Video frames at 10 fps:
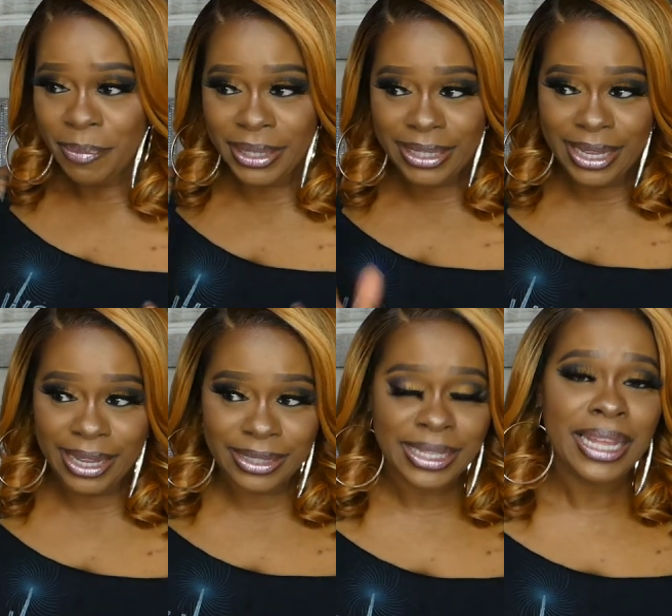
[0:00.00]
But
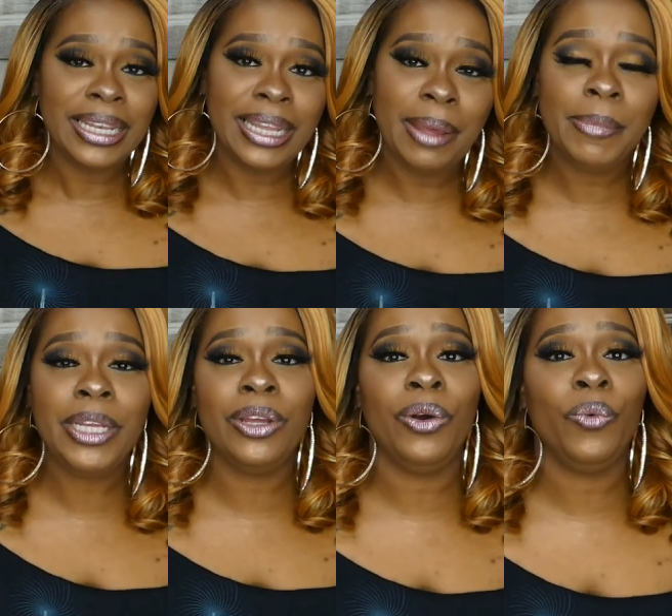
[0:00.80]
yes, let me
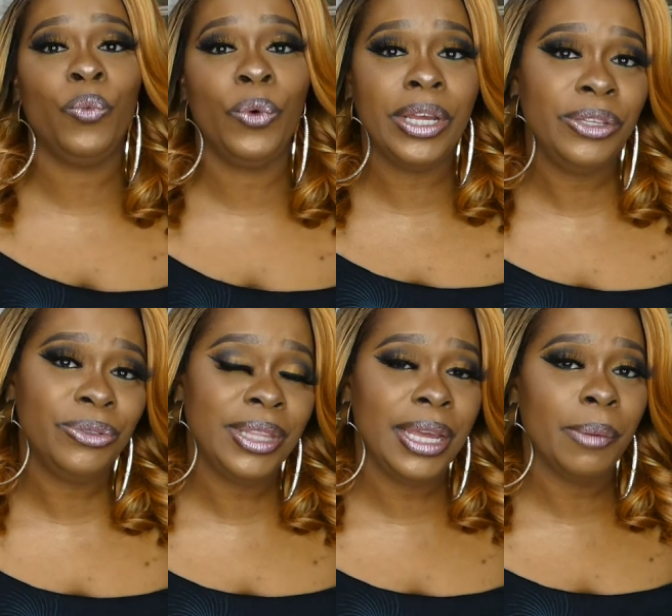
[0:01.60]
know what you
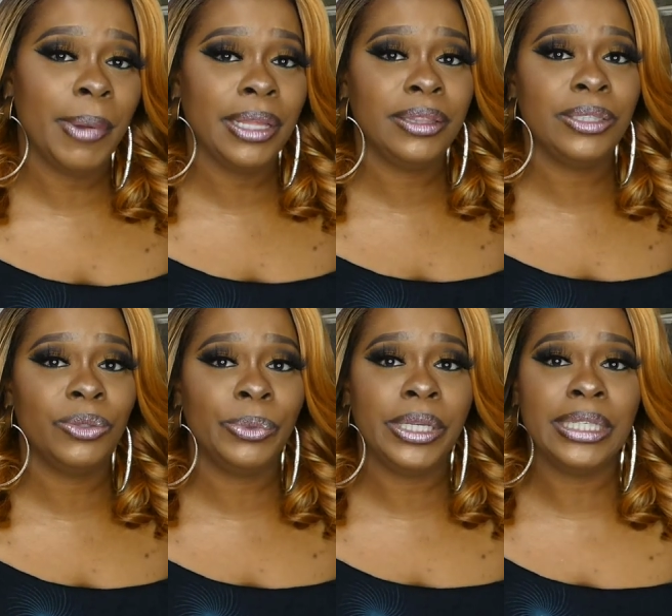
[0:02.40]
think about this
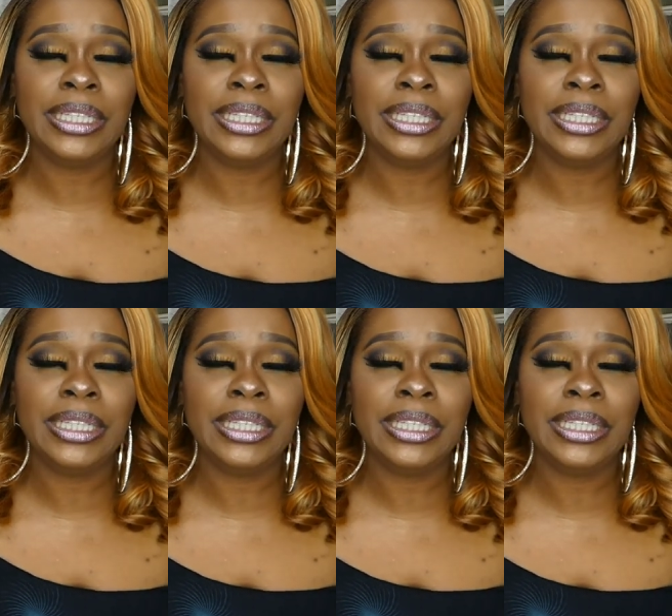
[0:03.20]
wig.